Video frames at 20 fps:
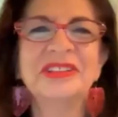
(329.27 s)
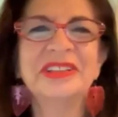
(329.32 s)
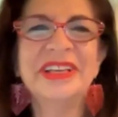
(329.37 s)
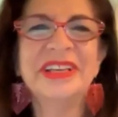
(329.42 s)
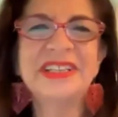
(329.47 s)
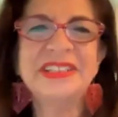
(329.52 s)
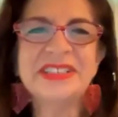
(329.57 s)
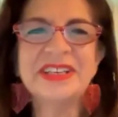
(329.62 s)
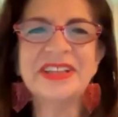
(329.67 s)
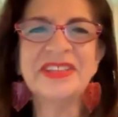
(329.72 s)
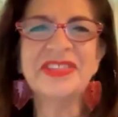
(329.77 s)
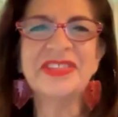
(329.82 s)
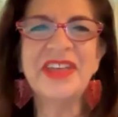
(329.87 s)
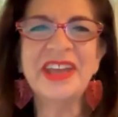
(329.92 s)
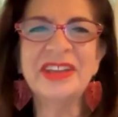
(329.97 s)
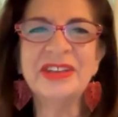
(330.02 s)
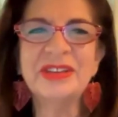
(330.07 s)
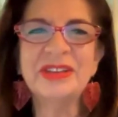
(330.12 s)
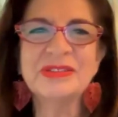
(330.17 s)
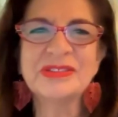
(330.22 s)
Linda,
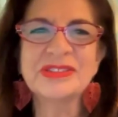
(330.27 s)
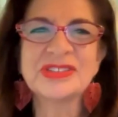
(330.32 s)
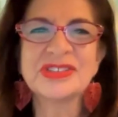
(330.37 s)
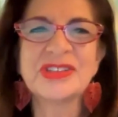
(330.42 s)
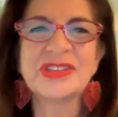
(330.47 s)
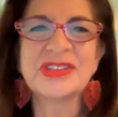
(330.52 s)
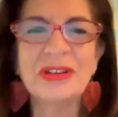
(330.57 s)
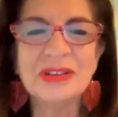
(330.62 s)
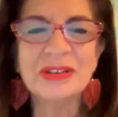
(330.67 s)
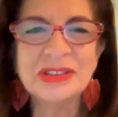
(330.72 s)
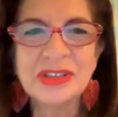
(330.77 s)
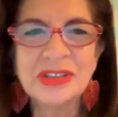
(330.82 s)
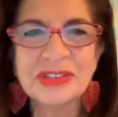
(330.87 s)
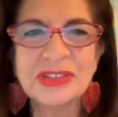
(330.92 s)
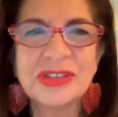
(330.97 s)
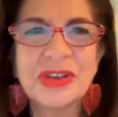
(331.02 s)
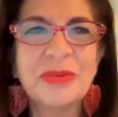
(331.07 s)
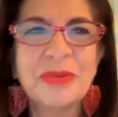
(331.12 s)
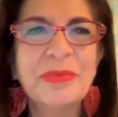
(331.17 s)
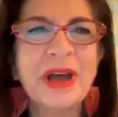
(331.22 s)
thank you so, so,
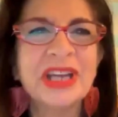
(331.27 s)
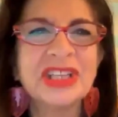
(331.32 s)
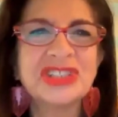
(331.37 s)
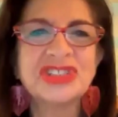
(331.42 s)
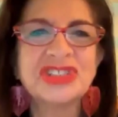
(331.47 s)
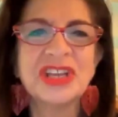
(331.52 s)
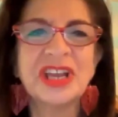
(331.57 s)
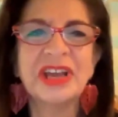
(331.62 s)
so much.